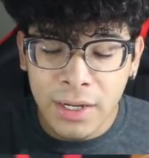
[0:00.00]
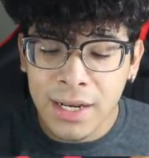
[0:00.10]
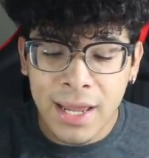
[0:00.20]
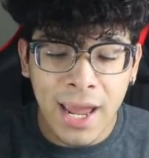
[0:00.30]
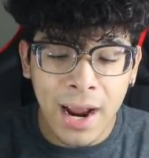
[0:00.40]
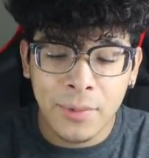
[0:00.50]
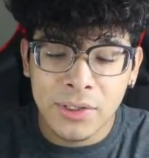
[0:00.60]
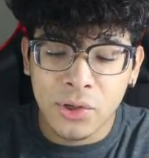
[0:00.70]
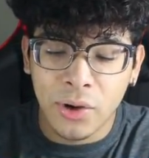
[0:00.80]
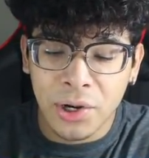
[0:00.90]
freaking camera
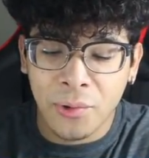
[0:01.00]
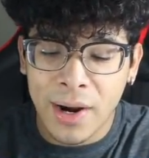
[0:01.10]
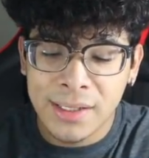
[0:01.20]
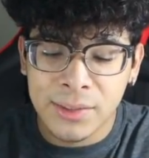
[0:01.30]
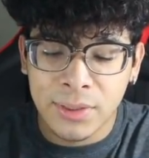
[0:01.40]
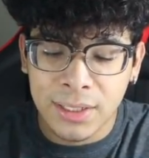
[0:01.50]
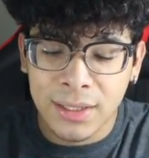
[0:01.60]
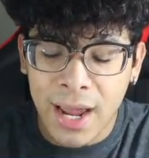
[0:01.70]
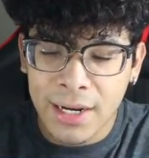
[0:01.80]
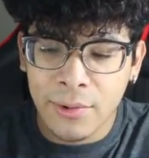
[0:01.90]
is going crazy with the
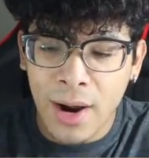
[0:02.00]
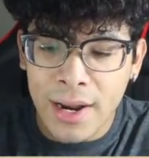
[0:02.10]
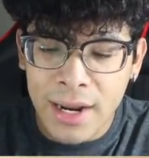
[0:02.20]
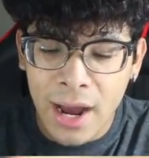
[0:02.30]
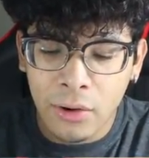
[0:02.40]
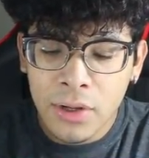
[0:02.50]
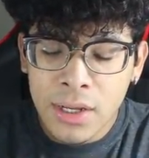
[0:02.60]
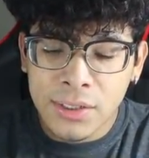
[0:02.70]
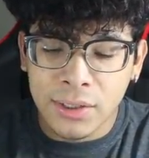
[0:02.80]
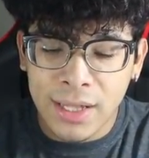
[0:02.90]
lighting right now.
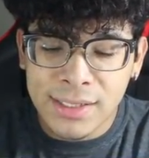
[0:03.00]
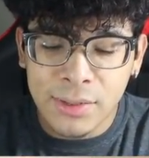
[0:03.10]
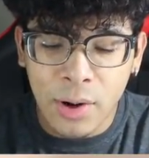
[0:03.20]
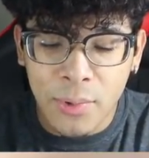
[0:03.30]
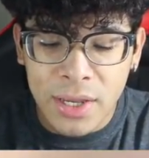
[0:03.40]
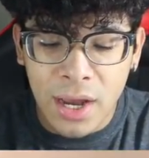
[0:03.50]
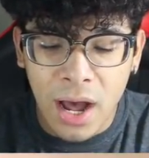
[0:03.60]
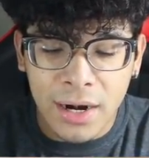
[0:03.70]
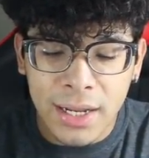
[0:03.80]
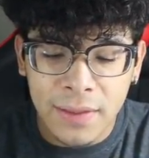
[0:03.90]
So let's see what we
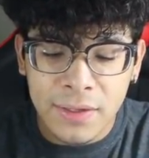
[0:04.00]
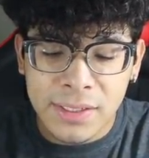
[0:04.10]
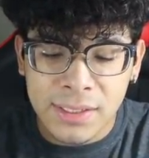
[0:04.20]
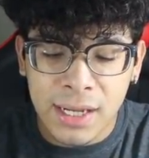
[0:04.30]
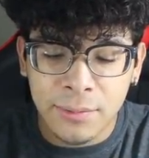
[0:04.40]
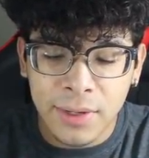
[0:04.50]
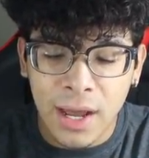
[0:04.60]
got in this tin.